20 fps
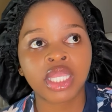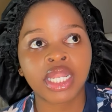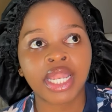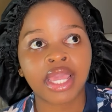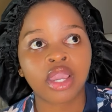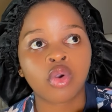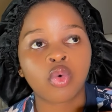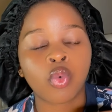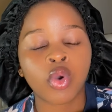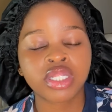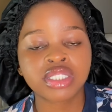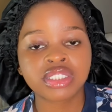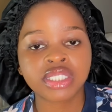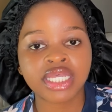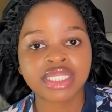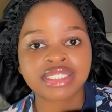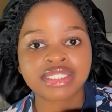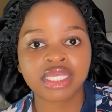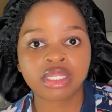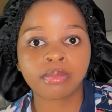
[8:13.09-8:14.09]
like once
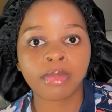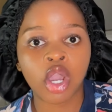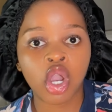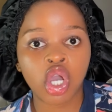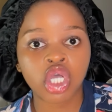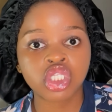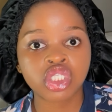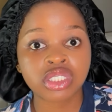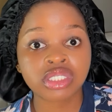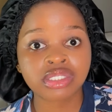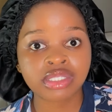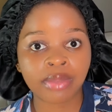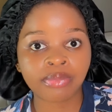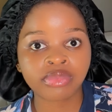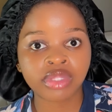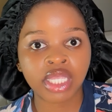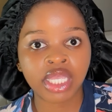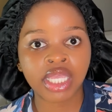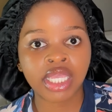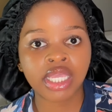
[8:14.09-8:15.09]
I set my heart to
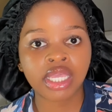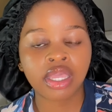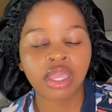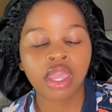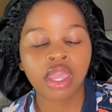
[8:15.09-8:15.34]
something,